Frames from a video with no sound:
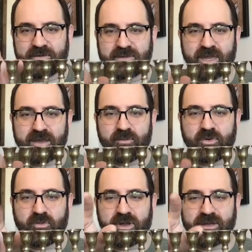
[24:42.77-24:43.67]
Day number
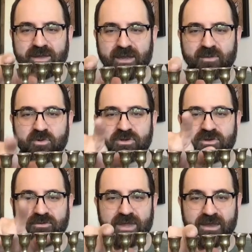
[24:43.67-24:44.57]
1, day number 2,
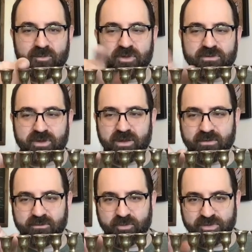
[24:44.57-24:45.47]
day number 3.
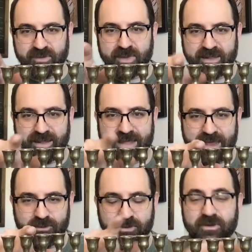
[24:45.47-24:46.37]
Put them in
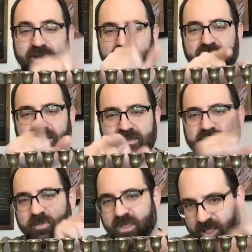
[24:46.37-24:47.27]
that order and then light
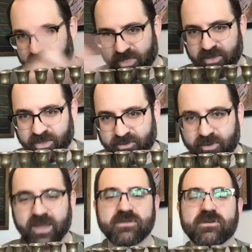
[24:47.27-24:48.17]
them the other
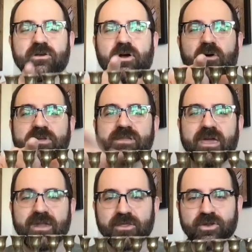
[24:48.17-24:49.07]
way. So you're always
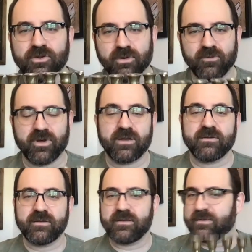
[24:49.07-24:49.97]
lighting the newer one.
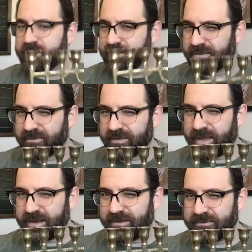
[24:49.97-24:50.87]

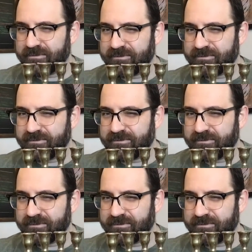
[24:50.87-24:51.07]
Got it?